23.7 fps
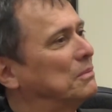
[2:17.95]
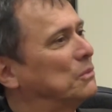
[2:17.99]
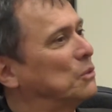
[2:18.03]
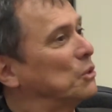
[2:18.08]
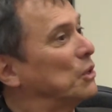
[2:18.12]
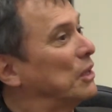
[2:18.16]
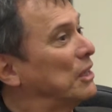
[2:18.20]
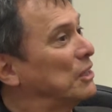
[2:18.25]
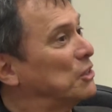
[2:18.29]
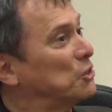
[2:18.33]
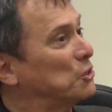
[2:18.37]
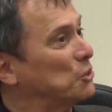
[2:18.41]

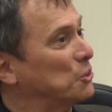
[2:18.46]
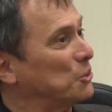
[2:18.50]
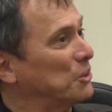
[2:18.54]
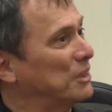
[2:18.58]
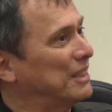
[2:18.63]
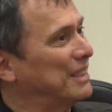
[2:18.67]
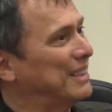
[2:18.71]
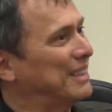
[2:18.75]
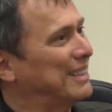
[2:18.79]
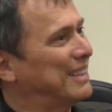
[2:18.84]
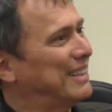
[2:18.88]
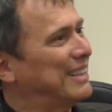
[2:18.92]
We're
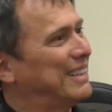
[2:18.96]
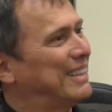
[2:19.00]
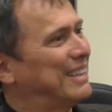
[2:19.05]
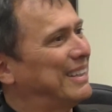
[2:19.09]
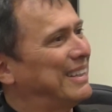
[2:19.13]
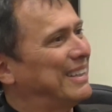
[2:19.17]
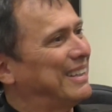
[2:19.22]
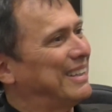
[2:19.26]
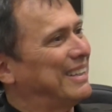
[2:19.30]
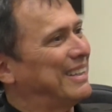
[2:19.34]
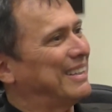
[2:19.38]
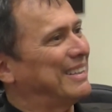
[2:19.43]
history
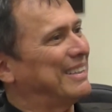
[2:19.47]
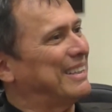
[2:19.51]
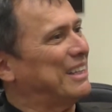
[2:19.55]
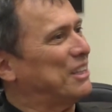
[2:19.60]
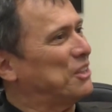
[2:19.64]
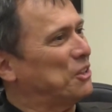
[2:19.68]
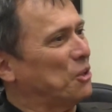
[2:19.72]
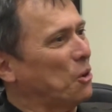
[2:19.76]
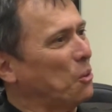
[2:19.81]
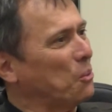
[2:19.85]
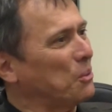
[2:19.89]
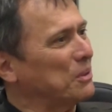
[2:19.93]
right.
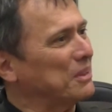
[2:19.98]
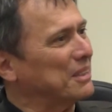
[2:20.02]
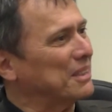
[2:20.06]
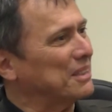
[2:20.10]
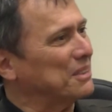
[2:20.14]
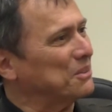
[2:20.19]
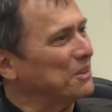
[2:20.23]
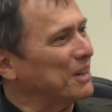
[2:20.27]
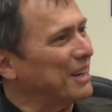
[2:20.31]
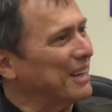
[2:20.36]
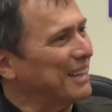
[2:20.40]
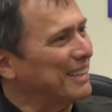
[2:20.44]
that no one
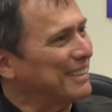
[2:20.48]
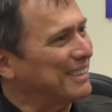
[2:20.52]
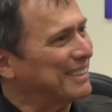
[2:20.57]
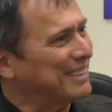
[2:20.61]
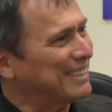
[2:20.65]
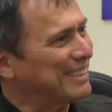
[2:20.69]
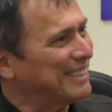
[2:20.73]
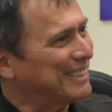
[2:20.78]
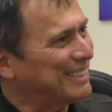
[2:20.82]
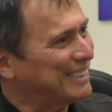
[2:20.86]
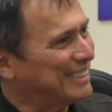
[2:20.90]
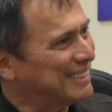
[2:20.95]
can
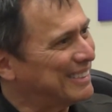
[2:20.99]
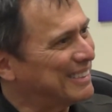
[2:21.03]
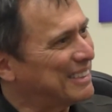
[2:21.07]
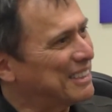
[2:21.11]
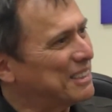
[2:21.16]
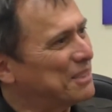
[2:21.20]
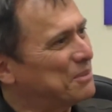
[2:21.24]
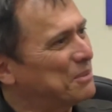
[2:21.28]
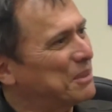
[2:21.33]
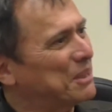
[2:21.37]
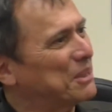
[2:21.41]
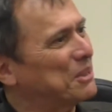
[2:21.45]
write
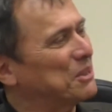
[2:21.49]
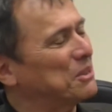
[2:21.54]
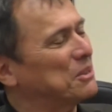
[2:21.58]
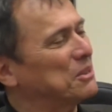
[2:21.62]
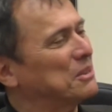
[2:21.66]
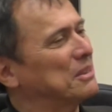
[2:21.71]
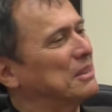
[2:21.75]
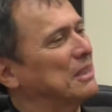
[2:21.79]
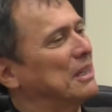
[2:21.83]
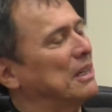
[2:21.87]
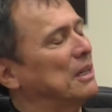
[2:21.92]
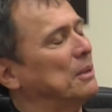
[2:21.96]

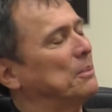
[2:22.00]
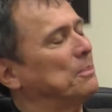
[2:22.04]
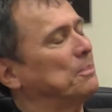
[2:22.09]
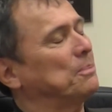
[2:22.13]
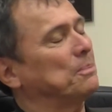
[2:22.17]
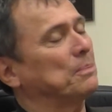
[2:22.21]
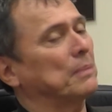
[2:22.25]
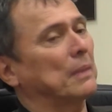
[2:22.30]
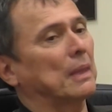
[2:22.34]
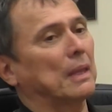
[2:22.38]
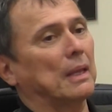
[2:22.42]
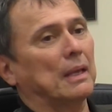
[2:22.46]
because um,
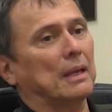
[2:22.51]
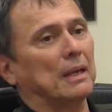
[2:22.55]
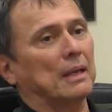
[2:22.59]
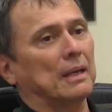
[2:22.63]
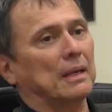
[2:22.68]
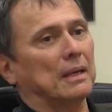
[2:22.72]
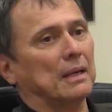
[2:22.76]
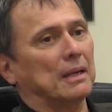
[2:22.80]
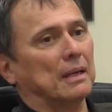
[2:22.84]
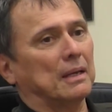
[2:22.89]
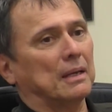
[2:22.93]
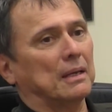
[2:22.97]

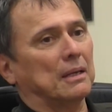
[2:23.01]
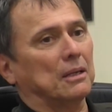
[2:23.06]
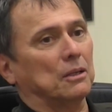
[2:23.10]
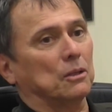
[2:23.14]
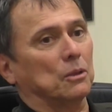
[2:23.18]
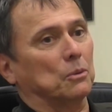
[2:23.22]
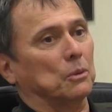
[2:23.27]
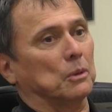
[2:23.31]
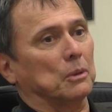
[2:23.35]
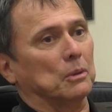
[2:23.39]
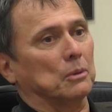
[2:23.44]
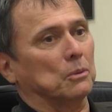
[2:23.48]
you
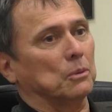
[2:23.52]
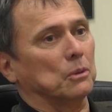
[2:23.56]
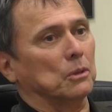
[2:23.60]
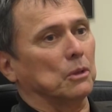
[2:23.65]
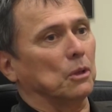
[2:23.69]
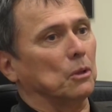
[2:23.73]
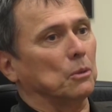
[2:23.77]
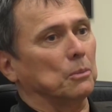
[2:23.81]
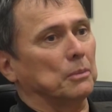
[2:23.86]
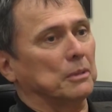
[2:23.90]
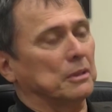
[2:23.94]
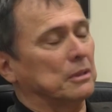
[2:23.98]
know we, will
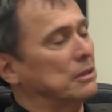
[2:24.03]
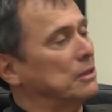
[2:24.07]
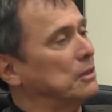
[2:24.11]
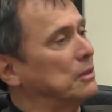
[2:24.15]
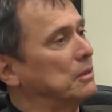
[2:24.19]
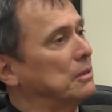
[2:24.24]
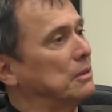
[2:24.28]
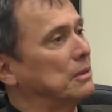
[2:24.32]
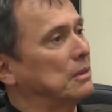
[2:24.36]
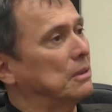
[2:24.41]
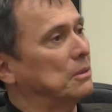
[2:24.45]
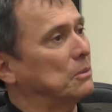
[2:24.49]
all be
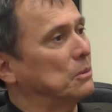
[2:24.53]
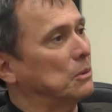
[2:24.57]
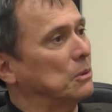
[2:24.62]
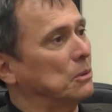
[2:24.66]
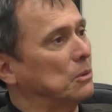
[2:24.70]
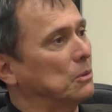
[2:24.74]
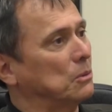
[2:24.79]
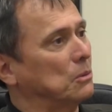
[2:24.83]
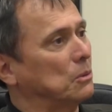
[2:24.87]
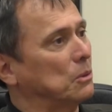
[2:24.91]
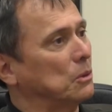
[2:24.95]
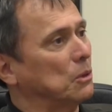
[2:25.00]
dis-
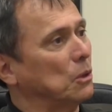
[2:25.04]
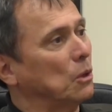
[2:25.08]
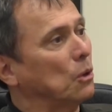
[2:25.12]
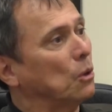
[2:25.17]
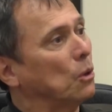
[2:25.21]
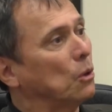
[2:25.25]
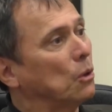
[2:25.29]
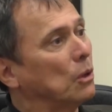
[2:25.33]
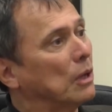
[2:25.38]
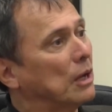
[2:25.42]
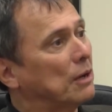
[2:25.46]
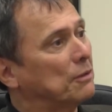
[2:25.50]
we'll, we'll,
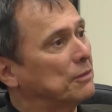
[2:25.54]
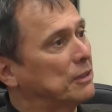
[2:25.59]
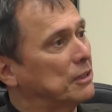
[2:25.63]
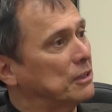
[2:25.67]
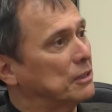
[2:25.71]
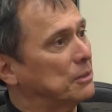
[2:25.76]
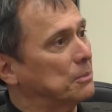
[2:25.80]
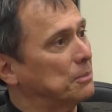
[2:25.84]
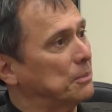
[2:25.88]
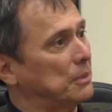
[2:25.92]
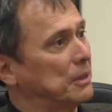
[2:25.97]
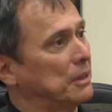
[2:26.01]
all have
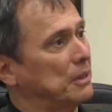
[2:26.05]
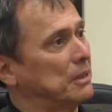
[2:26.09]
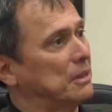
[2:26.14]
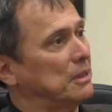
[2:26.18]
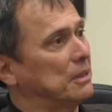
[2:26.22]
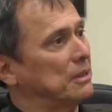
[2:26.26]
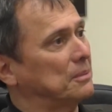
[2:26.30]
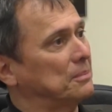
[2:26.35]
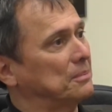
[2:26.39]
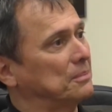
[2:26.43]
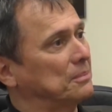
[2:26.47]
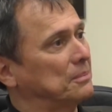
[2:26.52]

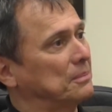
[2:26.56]
disappeared.